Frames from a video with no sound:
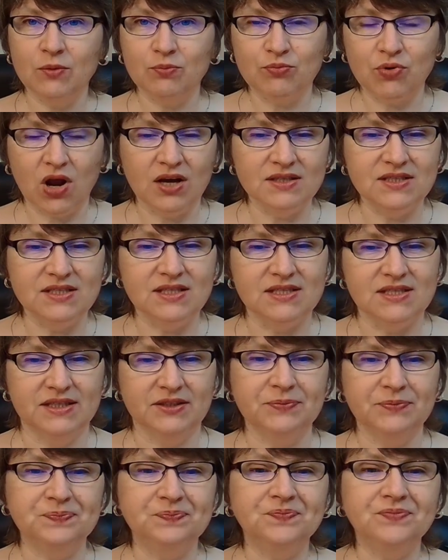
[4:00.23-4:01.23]
process
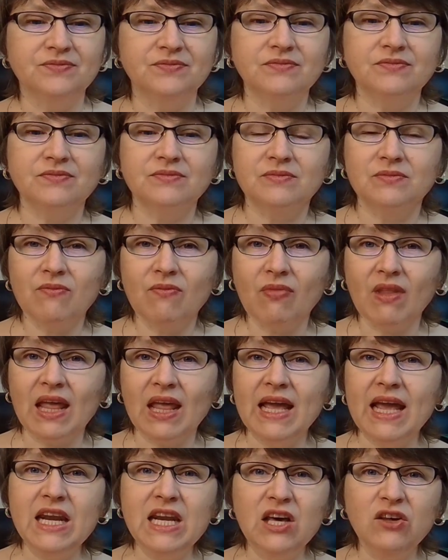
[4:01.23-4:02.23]
it.
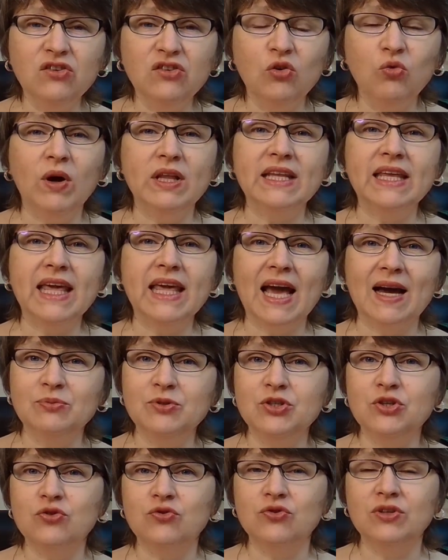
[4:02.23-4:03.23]
Another one,
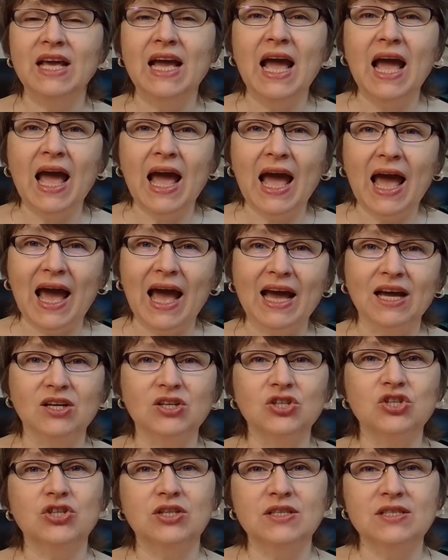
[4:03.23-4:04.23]
capturing
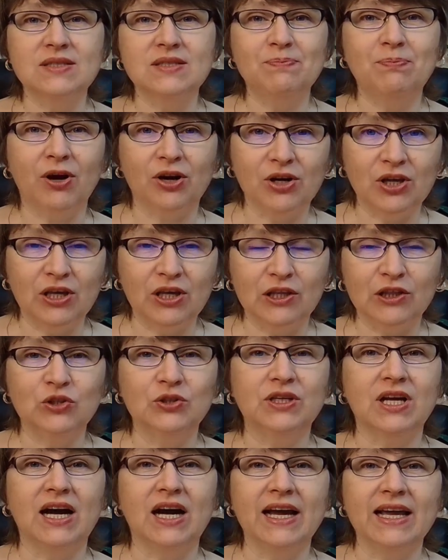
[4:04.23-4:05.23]
actions, parking
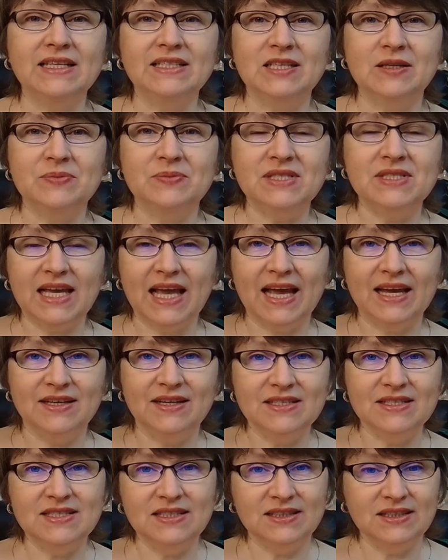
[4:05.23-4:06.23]
lot items,
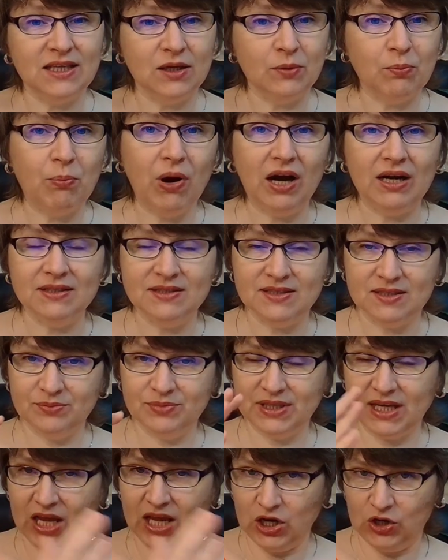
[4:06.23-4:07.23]
anything that
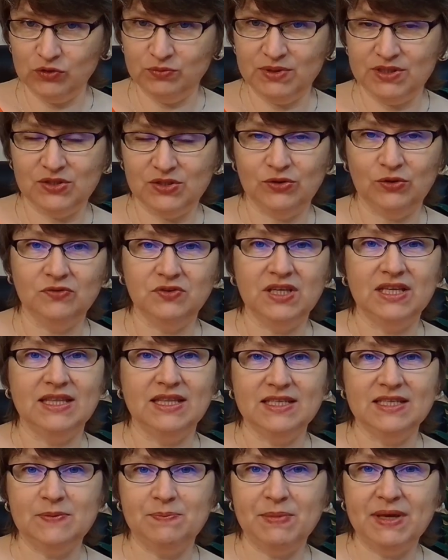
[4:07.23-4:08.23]
possibly cannot be solved in
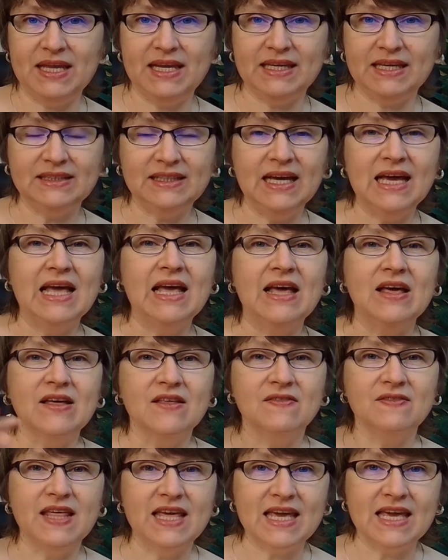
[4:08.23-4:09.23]
this meeting.
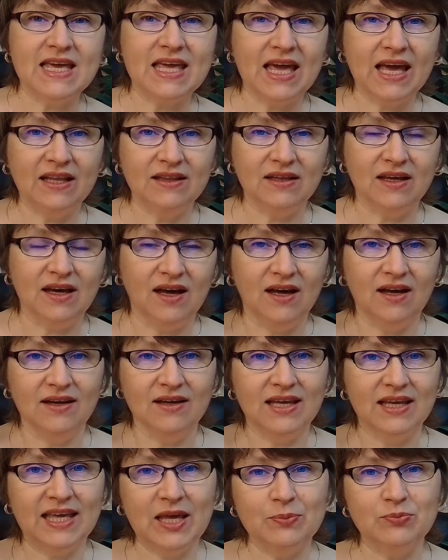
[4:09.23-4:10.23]
They can
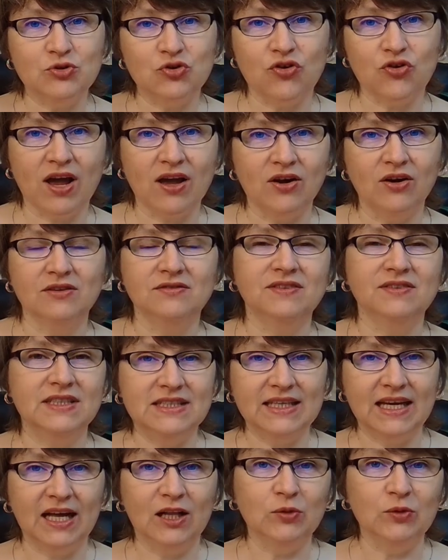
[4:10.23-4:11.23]
keep track of it,
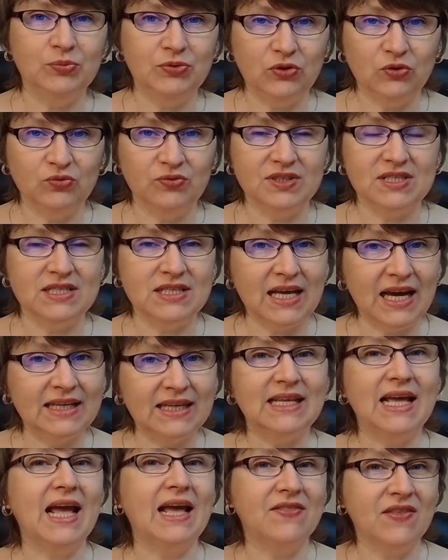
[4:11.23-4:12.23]
help you with
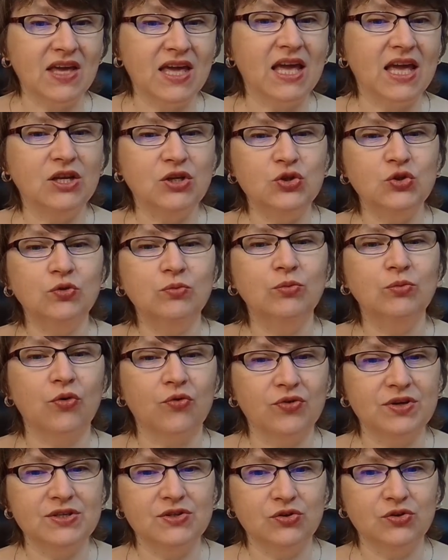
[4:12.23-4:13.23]
that, and again, do more
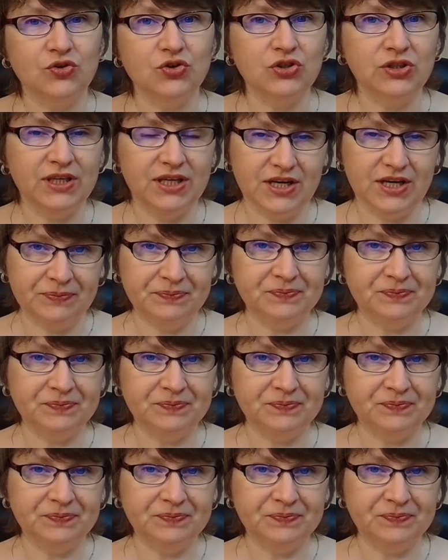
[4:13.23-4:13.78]
research later.